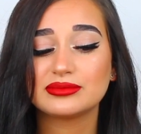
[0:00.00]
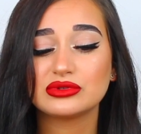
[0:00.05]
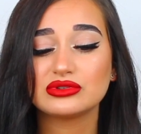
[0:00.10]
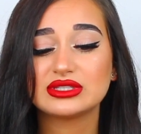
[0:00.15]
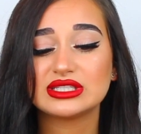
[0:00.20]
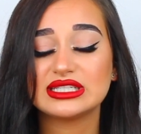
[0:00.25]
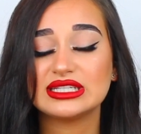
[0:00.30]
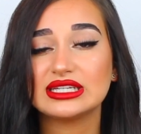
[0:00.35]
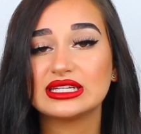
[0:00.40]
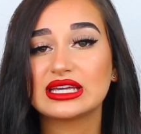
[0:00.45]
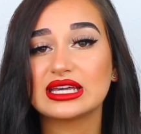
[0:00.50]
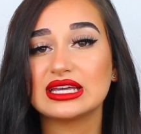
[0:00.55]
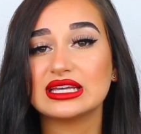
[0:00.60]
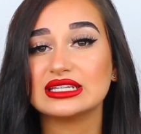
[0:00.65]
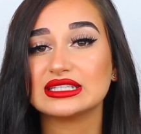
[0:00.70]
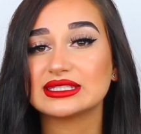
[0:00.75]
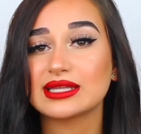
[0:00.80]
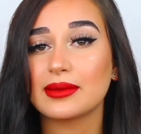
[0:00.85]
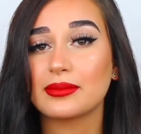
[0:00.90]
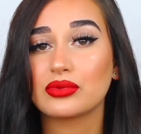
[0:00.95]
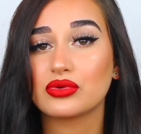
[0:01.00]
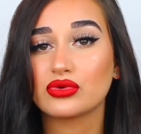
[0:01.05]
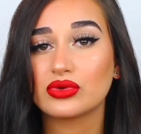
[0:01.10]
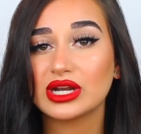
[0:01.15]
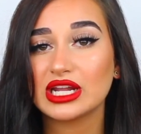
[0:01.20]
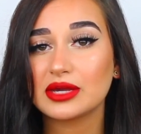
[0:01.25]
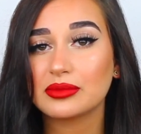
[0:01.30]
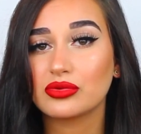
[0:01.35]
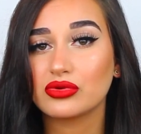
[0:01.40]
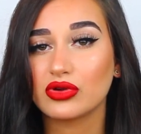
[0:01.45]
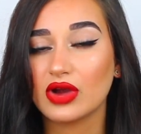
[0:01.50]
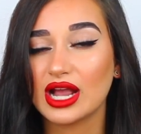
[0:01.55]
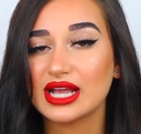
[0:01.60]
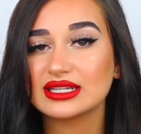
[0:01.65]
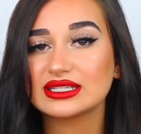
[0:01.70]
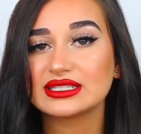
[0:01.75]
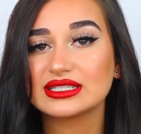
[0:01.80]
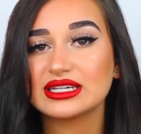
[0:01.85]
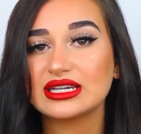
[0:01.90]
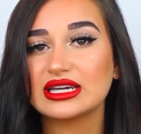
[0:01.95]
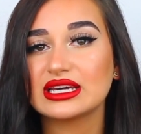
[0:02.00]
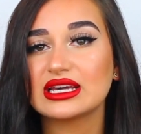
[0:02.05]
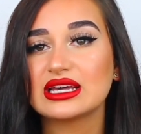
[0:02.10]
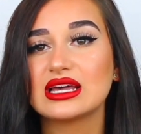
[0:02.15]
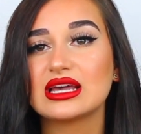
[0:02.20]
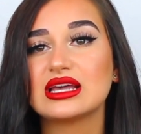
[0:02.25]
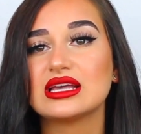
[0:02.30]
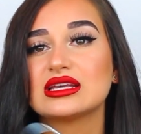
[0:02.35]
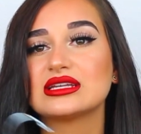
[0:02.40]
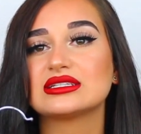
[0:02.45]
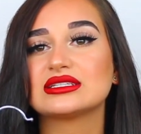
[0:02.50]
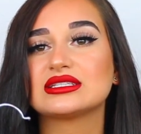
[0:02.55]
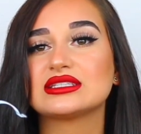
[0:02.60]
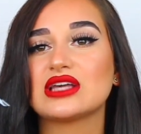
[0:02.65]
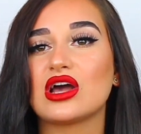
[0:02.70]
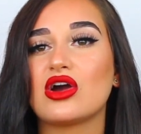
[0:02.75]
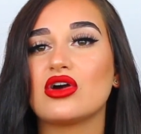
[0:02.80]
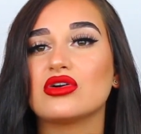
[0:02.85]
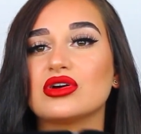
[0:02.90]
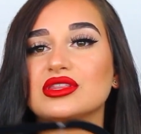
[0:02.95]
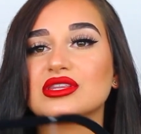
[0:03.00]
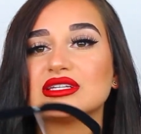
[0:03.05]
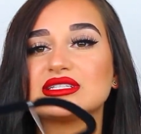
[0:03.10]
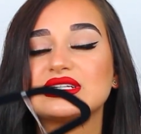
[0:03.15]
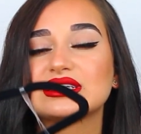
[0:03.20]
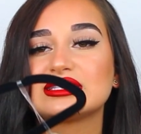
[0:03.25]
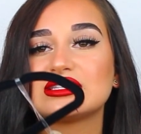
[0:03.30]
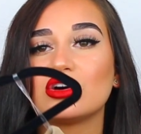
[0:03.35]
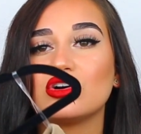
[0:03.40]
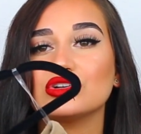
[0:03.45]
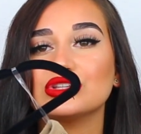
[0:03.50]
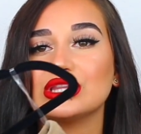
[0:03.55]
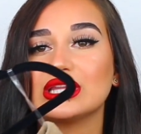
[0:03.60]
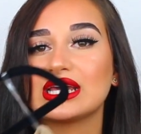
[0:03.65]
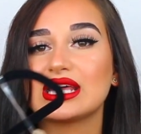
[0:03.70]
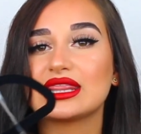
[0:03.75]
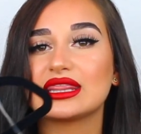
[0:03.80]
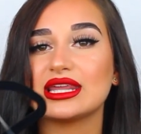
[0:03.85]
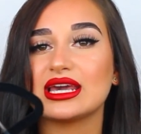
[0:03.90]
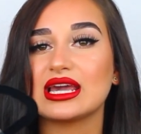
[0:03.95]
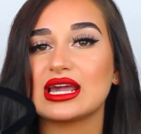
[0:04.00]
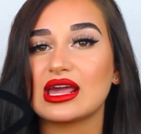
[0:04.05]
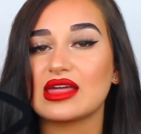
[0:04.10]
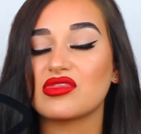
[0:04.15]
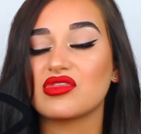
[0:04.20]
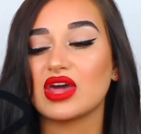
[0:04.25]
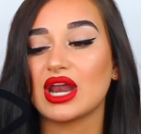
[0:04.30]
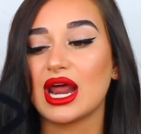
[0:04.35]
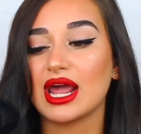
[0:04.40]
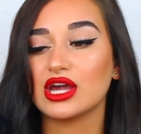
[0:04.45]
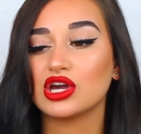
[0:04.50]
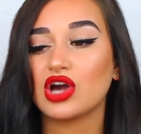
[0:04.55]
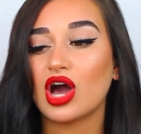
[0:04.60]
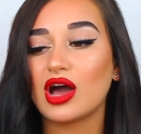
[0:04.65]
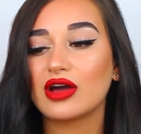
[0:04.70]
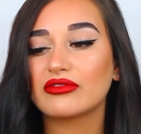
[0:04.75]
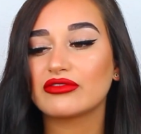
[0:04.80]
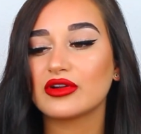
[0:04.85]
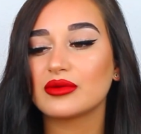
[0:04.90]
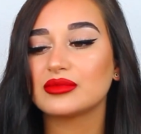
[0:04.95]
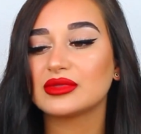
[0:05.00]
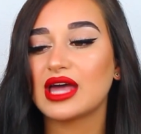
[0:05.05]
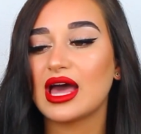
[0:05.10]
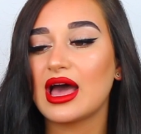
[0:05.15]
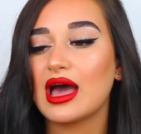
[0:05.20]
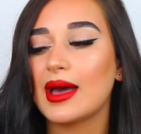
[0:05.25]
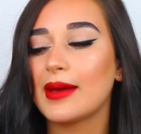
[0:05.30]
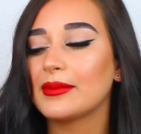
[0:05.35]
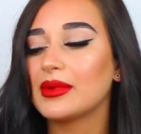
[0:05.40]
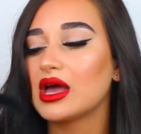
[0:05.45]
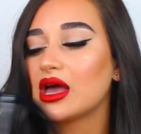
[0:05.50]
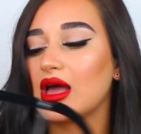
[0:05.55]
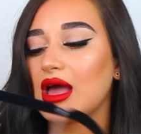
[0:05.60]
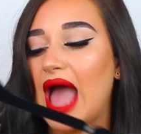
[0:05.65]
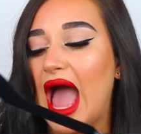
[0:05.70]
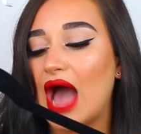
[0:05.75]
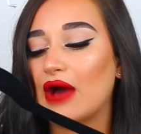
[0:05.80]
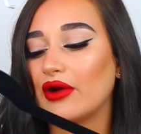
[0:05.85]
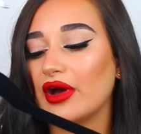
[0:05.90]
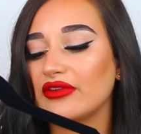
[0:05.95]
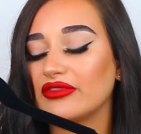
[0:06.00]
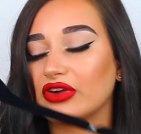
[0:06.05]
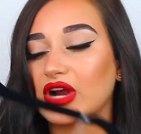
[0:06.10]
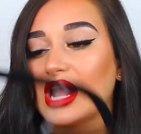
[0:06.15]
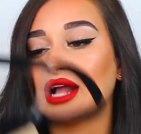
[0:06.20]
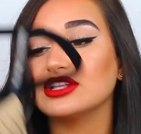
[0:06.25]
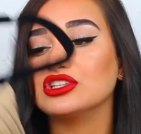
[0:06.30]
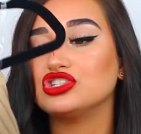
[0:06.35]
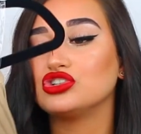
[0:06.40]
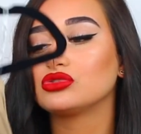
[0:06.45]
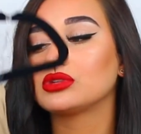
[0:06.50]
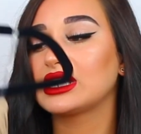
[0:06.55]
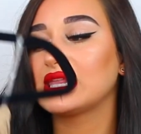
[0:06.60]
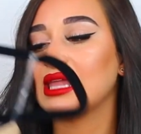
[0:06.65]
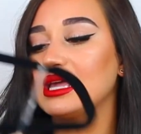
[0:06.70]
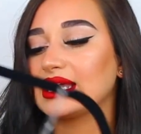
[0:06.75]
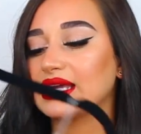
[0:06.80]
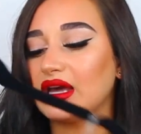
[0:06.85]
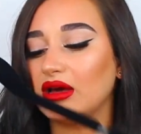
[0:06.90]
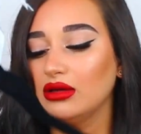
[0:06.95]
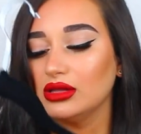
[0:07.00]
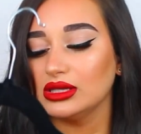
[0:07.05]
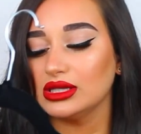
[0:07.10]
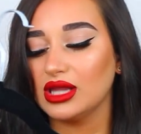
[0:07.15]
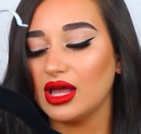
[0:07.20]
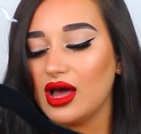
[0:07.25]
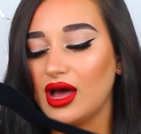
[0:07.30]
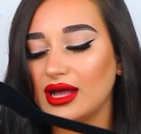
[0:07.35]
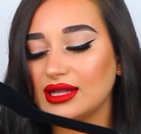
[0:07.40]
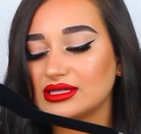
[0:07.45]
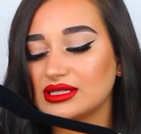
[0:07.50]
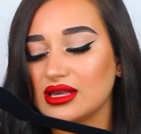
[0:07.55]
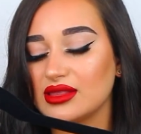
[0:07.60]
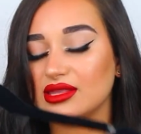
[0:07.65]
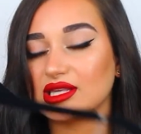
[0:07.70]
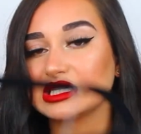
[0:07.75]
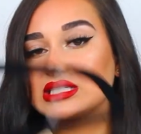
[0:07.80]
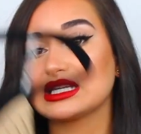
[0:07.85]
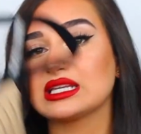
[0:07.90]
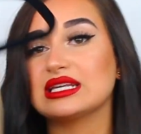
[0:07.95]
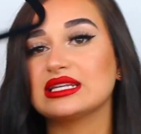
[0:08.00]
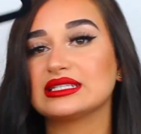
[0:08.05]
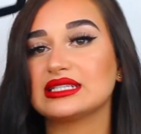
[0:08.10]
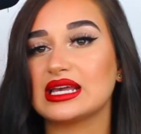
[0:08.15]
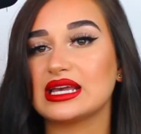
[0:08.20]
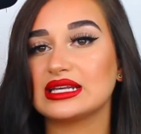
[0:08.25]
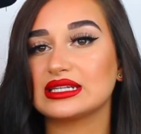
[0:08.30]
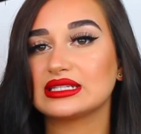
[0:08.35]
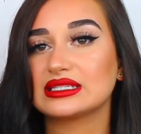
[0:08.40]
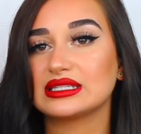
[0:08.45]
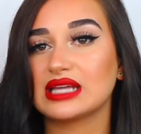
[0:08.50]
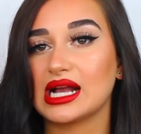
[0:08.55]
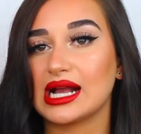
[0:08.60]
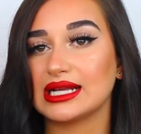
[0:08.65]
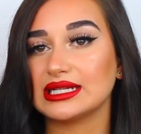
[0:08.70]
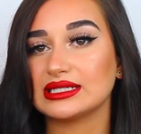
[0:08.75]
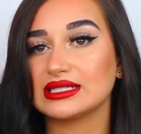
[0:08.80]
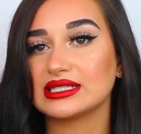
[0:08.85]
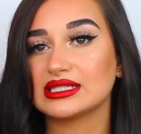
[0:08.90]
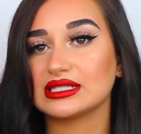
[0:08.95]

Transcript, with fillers: boutique is pretty pricey so this is the only thing that I got from them however I do really like it a lot this is a size